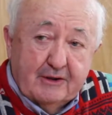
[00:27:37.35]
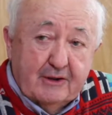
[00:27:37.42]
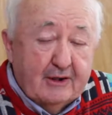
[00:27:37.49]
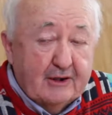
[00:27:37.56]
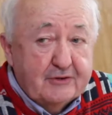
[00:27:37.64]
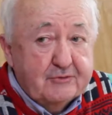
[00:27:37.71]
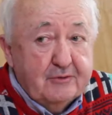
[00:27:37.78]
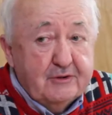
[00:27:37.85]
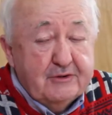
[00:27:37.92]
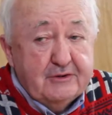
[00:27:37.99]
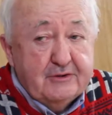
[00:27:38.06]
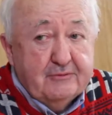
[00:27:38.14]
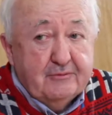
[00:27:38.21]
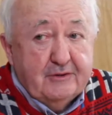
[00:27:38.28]
20
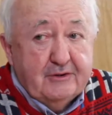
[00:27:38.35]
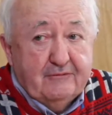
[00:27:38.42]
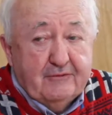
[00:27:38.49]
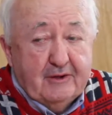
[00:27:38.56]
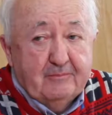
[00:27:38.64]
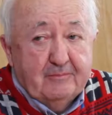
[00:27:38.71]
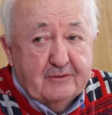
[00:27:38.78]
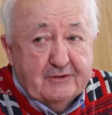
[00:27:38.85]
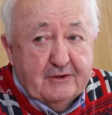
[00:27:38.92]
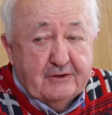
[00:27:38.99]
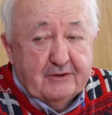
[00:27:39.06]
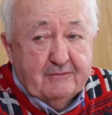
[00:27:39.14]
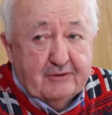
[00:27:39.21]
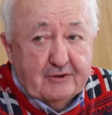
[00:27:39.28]
to 25%
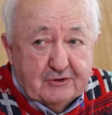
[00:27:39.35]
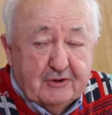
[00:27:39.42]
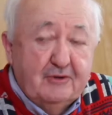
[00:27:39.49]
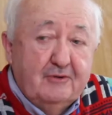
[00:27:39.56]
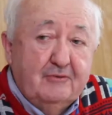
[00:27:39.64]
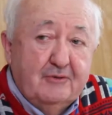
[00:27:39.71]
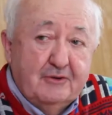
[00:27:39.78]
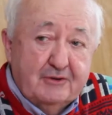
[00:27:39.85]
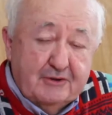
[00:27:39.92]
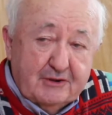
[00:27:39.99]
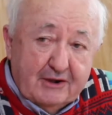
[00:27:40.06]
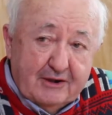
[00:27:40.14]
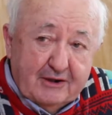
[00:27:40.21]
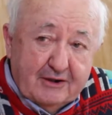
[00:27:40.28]
of our children
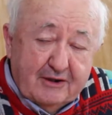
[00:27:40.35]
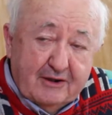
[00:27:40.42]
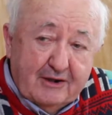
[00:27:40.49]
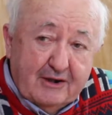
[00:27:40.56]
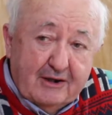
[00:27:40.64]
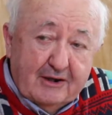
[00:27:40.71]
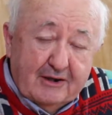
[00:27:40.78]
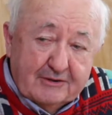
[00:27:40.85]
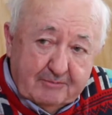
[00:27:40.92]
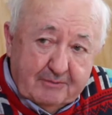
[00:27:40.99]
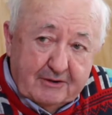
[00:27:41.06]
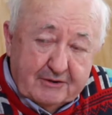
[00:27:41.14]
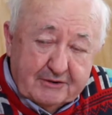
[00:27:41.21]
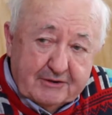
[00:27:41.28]
today, it's
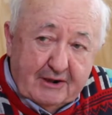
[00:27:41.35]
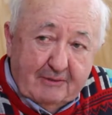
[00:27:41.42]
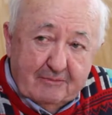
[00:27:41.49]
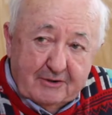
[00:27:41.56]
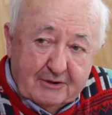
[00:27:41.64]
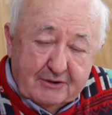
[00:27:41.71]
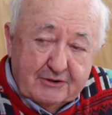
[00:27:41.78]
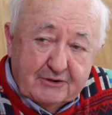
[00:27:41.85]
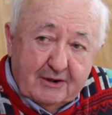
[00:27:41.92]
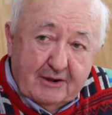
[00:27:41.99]
been established,